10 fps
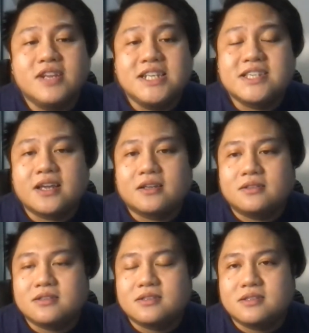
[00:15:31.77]
the release
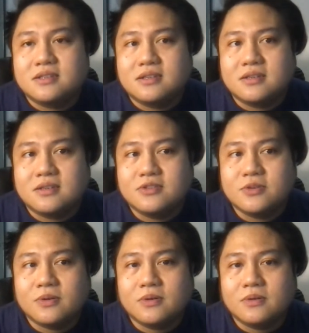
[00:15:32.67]
cycles.
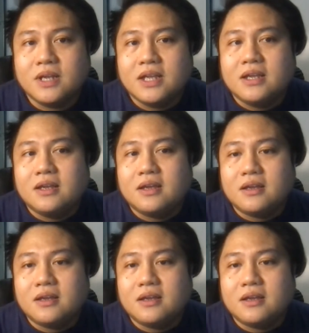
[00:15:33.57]
So,